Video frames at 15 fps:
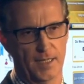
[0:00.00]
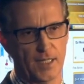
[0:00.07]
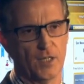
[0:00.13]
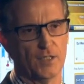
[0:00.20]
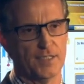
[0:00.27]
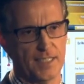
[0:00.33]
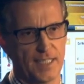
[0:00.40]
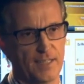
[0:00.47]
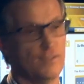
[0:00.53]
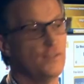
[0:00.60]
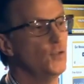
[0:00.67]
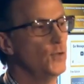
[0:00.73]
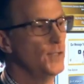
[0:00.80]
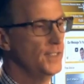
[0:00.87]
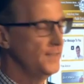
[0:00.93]
content
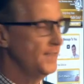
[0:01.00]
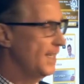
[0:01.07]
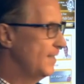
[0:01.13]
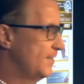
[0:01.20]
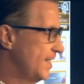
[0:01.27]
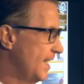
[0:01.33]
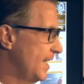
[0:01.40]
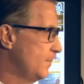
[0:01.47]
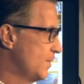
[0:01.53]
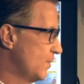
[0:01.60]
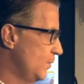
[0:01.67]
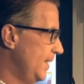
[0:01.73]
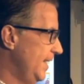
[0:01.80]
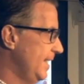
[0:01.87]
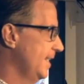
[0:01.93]
4 to 5 times
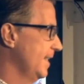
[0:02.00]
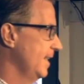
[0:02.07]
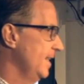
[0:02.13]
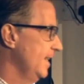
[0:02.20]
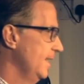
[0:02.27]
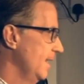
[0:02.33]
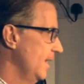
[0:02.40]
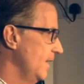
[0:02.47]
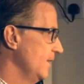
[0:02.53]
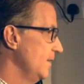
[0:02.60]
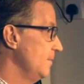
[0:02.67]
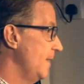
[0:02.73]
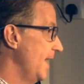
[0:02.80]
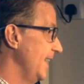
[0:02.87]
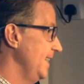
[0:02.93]
a week
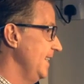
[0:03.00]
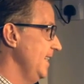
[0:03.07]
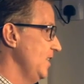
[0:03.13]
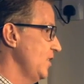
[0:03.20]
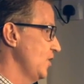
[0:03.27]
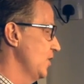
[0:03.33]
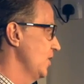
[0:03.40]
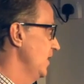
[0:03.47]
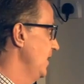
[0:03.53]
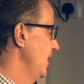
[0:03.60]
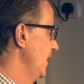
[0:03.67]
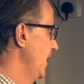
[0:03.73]
on my niche.